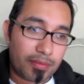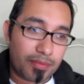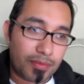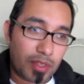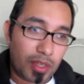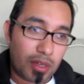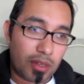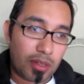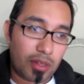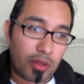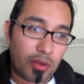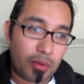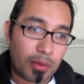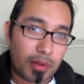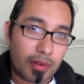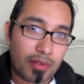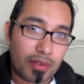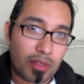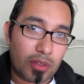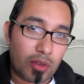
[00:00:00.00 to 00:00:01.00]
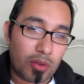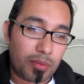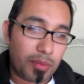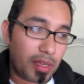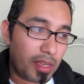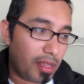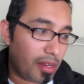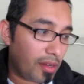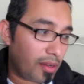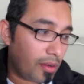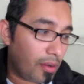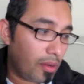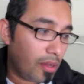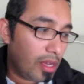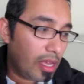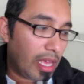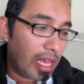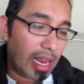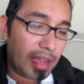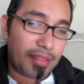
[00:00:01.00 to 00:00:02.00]
You know, no one ever told me, you know,
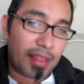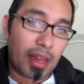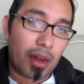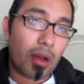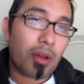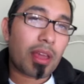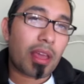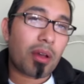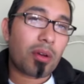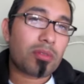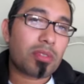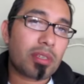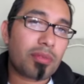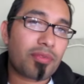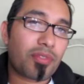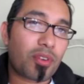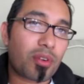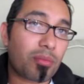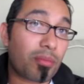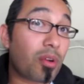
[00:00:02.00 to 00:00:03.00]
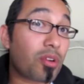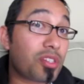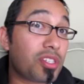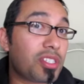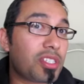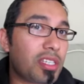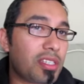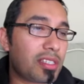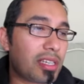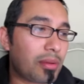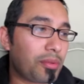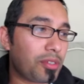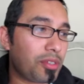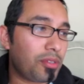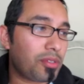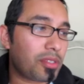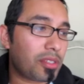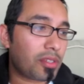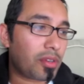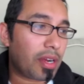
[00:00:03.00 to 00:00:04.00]
I thought, okay, only for emergencies I will
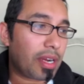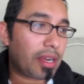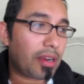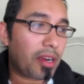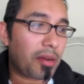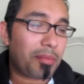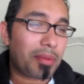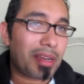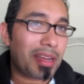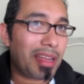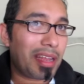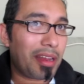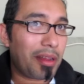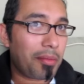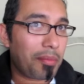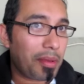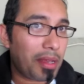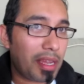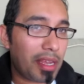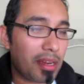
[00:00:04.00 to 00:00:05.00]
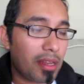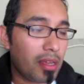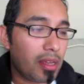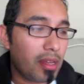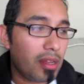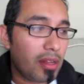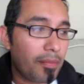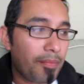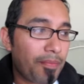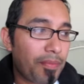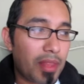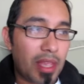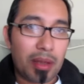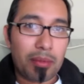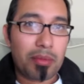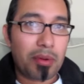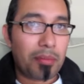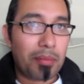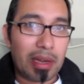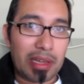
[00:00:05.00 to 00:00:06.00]
use this credit card. But it ended up being, I'm
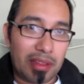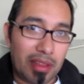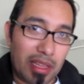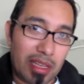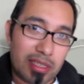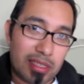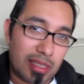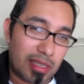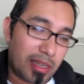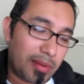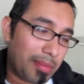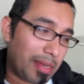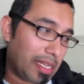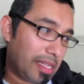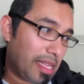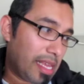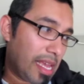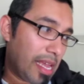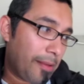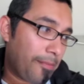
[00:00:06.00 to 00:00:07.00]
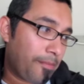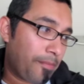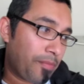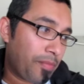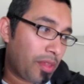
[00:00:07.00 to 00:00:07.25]
going to buy this, I'm going to buy that.